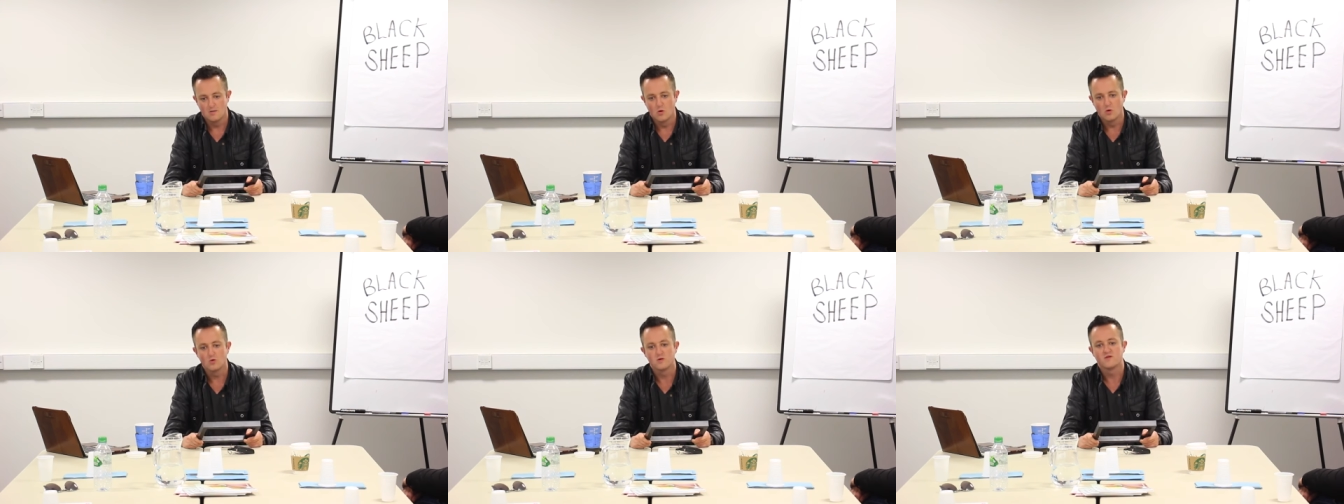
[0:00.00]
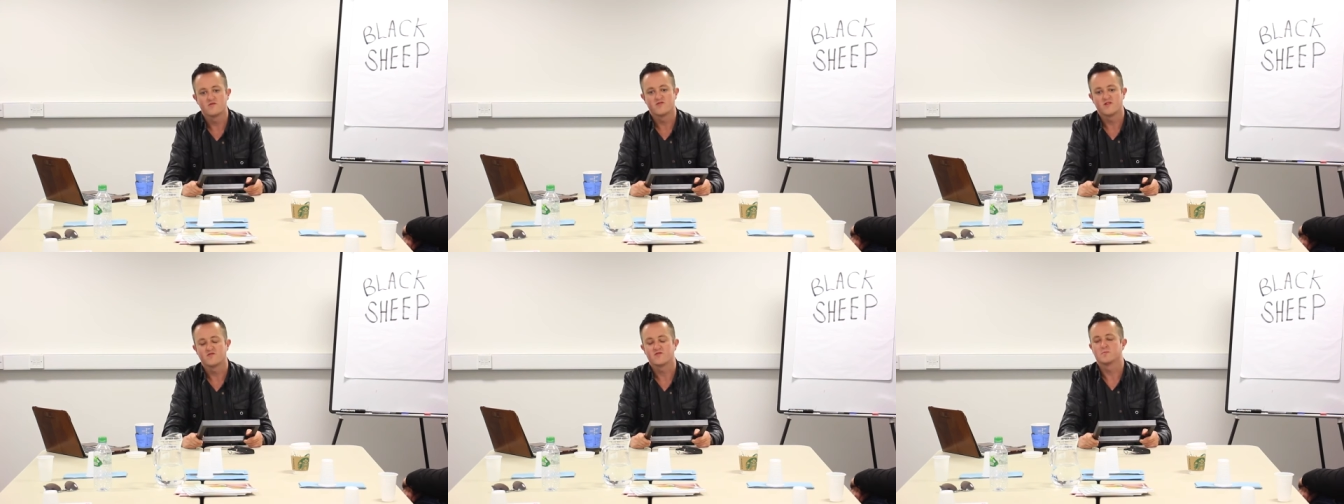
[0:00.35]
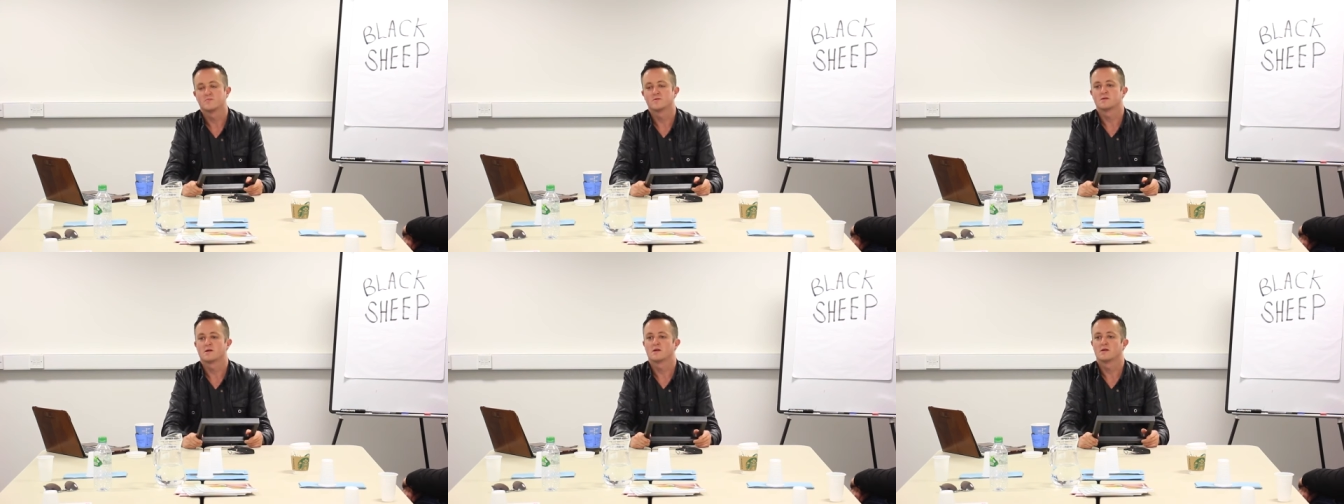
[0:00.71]
more than
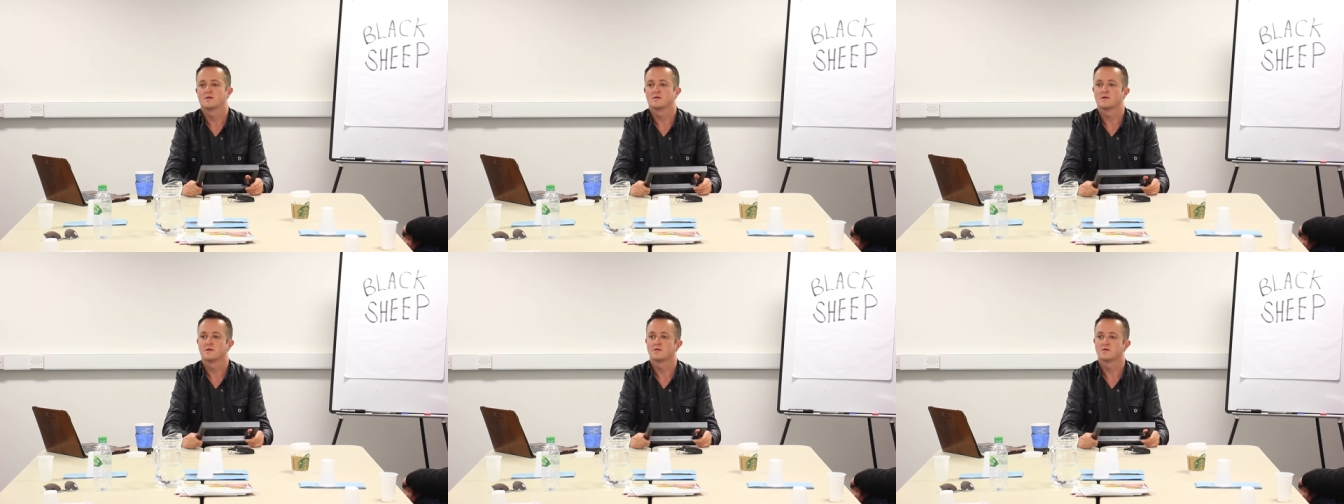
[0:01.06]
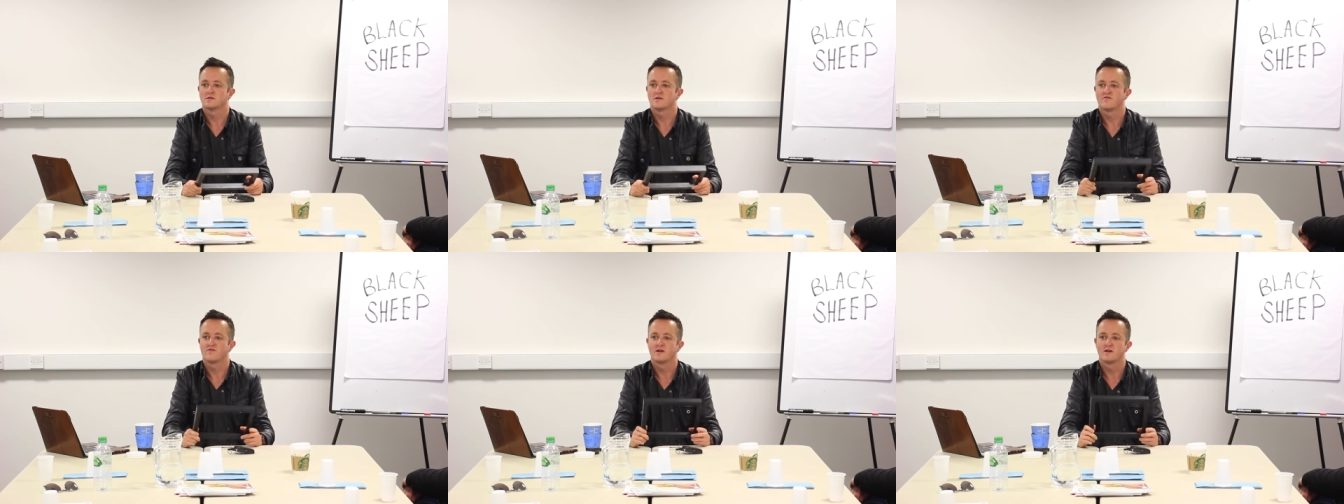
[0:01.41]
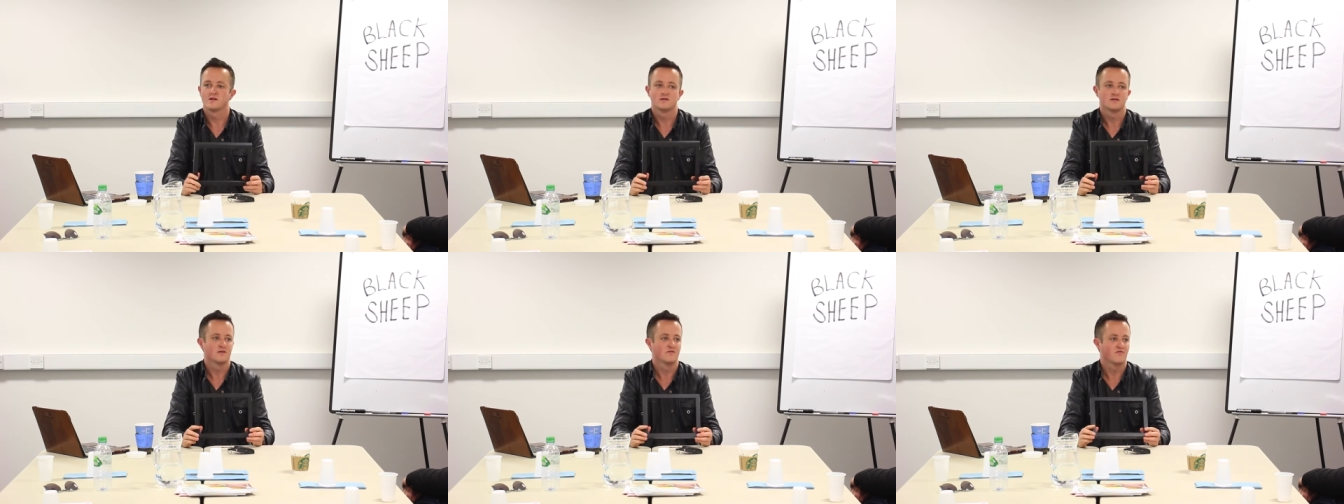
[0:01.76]
50% of the girls I've
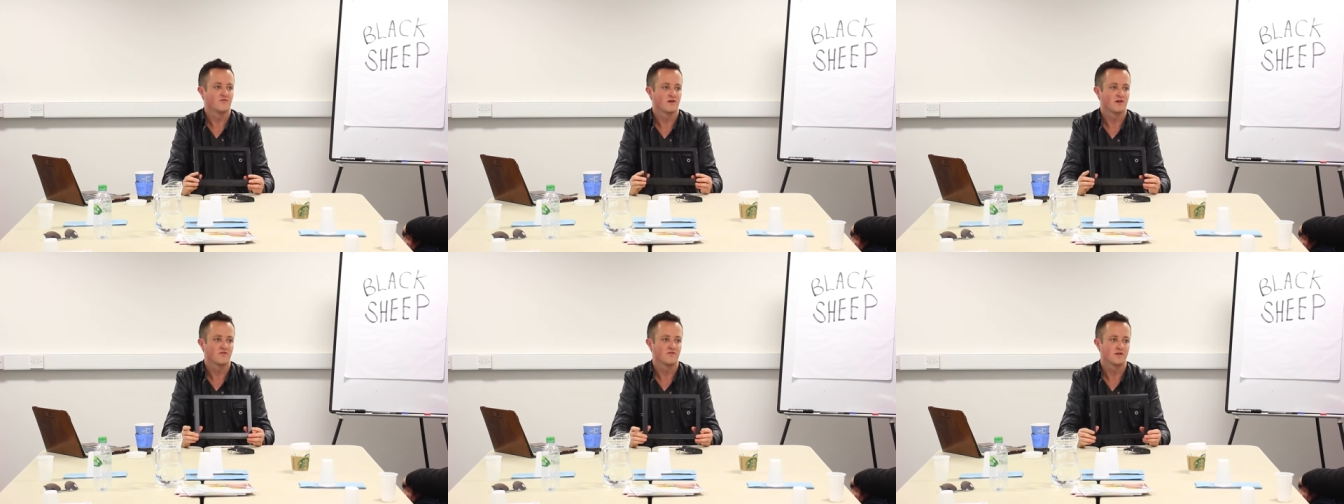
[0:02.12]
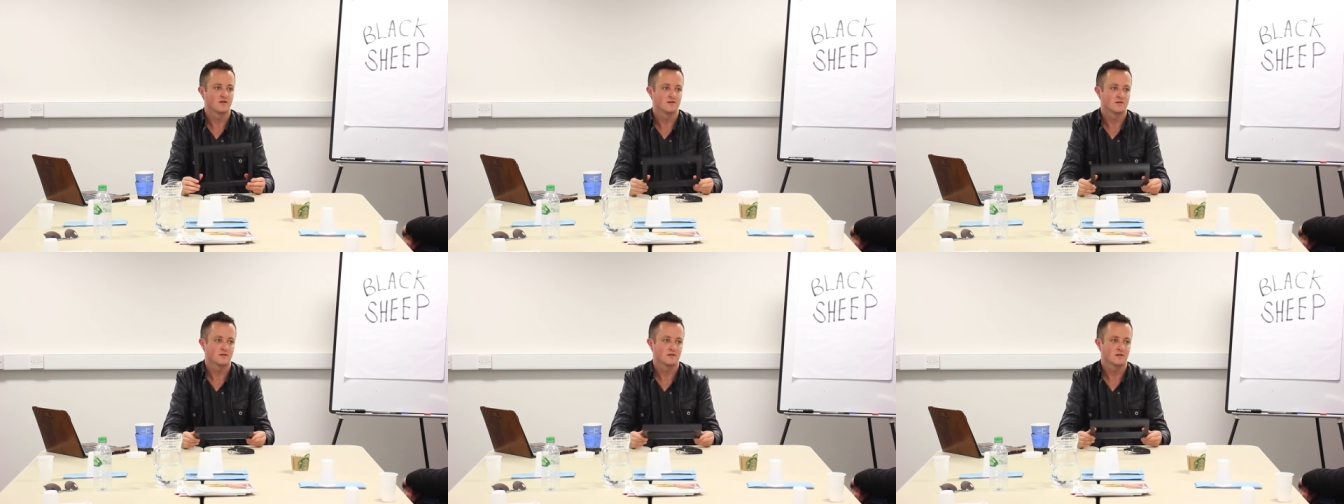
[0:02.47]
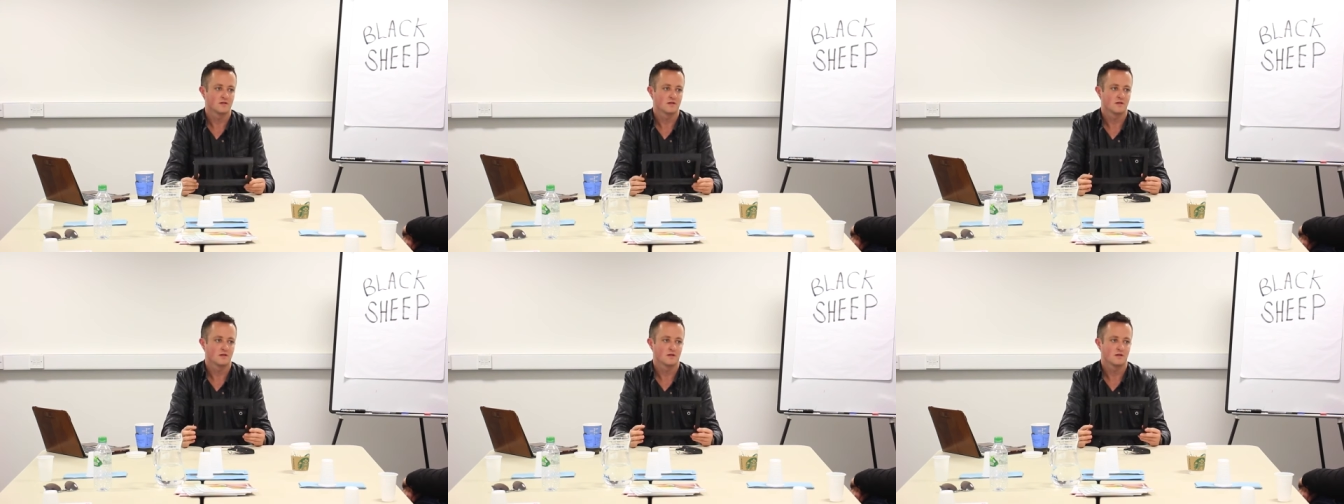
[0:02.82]
laid in five years
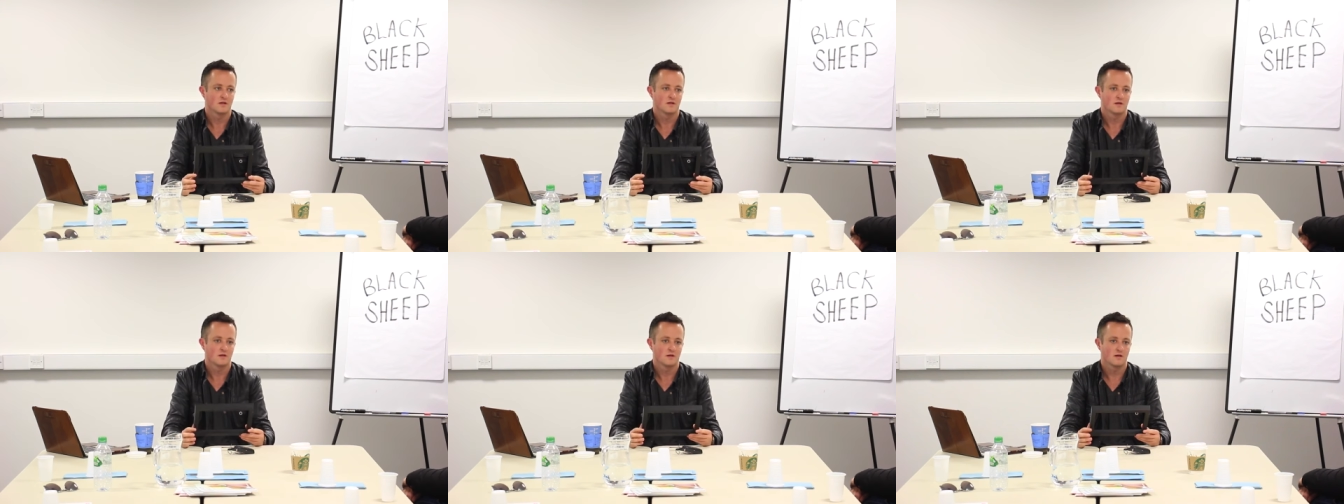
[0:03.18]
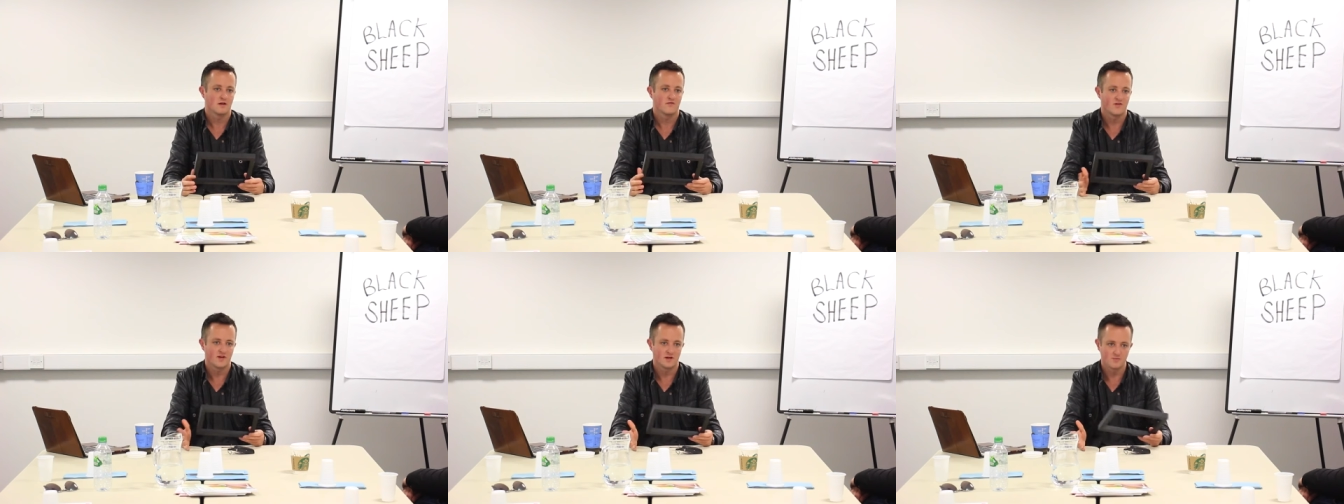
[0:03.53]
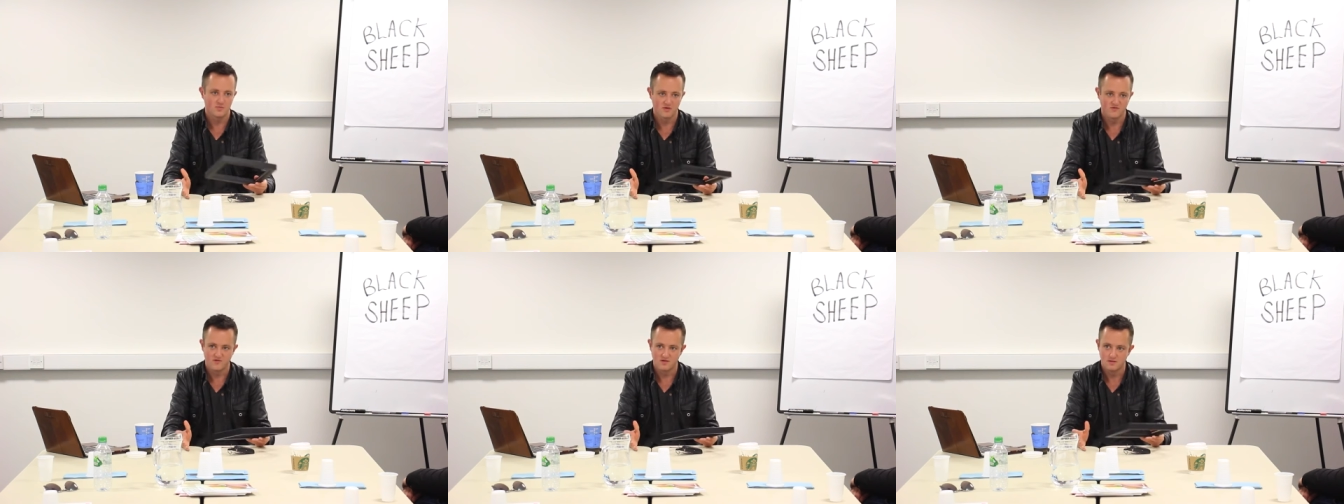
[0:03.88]
have had a
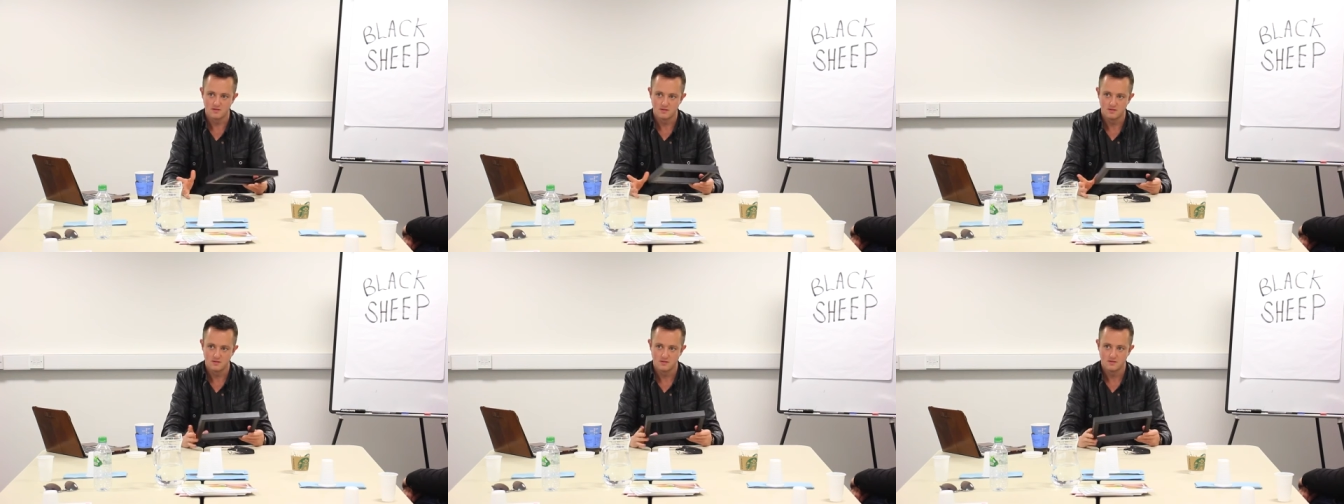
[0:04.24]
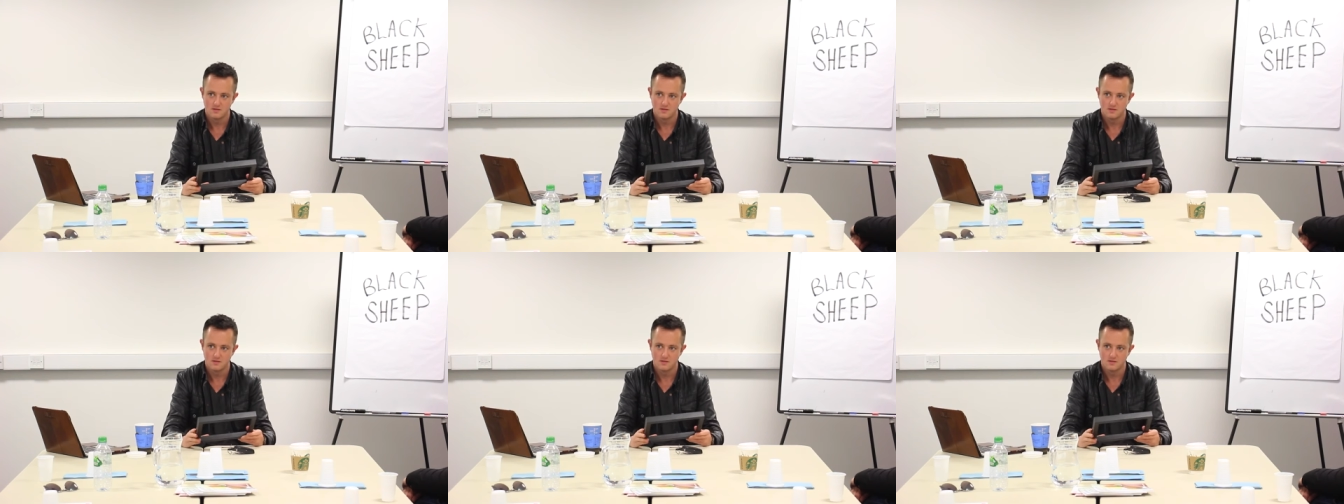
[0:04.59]
boyfriend.